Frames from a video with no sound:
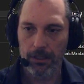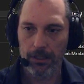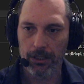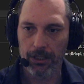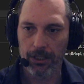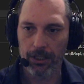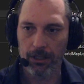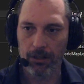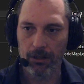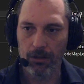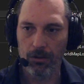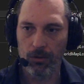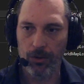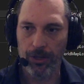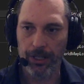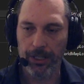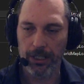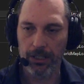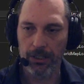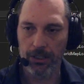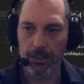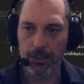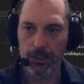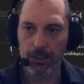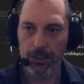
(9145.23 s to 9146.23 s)
You know what we
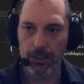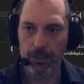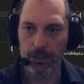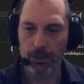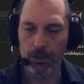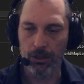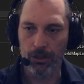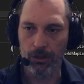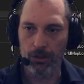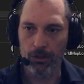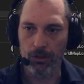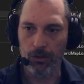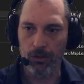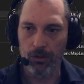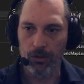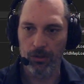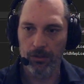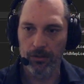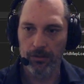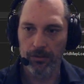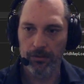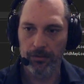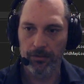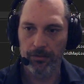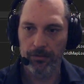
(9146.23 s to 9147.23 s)
could
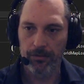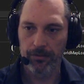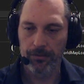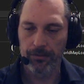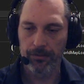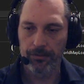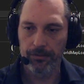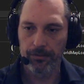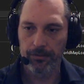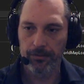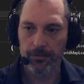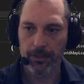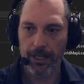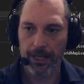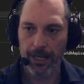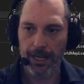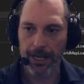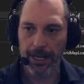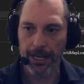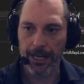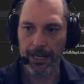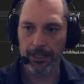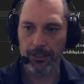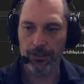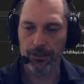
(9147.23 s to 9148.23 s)
do,
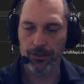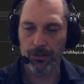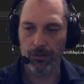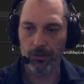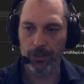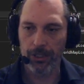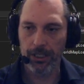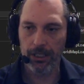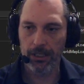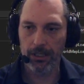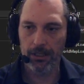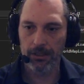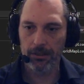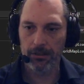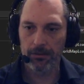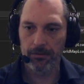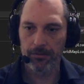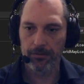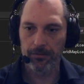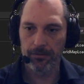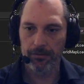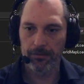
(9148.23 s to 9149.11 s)
actually?